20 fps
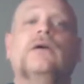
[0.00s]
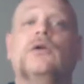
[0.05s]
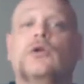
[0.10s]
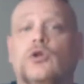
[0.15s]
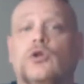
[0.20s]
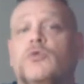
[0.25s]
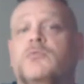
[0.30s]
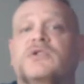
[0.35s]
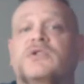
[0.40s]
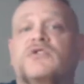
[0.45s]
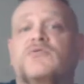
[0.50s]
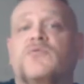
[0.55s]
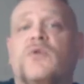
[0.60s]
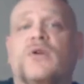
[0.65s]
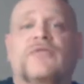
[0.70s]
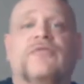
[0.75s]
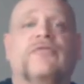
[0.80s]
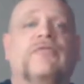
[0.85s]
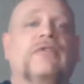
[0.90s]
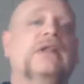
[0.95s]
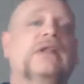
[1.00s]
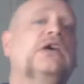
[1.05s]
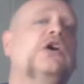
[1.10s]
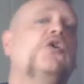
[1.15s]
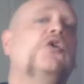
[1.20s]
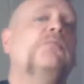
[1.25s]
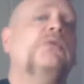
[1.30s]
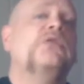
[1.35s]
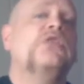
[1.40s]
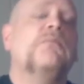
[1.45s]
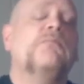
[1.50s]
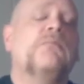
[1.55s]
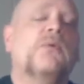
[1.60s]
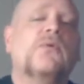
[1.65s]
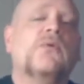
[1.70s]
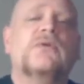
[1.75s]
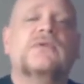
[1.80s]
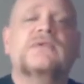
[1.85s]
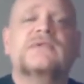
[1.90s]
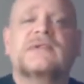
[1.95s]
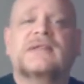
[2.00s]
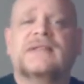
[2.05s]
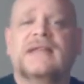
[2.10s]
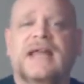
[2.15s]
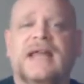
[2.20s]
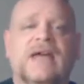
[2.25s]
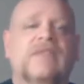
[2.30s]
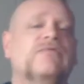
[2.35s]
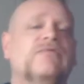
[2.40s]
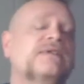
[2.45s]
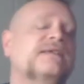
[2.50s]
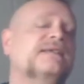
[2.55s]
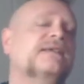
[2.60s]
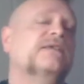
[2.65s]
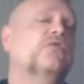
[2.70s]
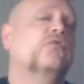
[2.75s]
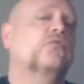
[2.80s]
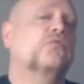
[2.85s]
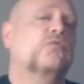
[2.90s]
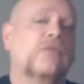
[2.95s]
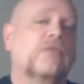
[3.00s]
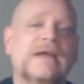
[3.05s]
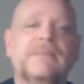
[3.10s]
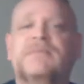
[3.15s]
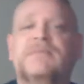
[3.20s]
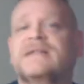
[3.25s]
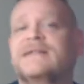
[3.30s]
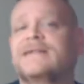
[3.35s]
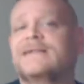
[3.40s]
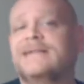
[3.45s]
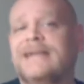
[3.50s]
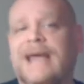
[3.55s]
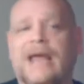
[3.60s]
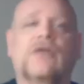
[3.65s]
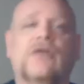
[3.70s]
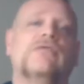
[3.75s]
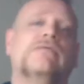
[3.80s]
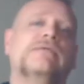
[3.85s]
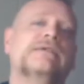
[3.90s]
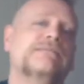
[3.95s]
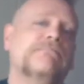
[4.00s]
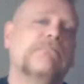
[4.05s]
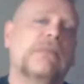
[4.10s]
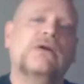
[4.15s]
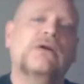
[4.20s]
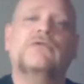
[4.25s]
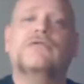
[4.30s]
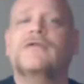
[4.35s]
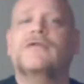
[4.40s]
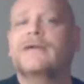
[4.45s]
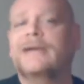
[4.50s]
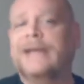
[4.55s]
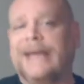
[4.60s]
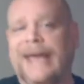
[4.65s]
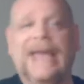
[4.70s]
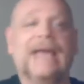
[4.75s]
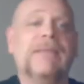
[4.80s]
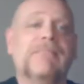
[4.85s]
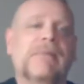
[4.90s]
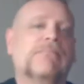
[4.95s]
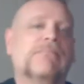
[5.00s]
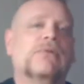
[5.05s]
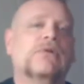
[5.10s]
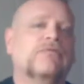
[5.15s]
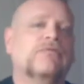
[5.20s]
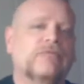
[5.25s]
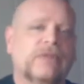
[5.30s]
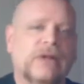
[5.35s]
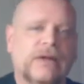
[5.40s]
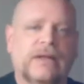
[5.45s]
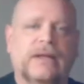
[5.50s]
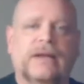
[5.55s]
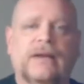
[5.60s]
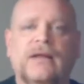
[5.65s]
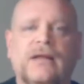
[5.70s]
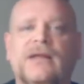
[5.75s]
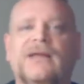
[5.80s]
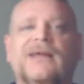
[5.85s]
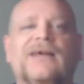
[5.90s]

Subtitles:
Globalists want to fling open the borders to let every single rapist, terrorist, murderer, gang member flood in,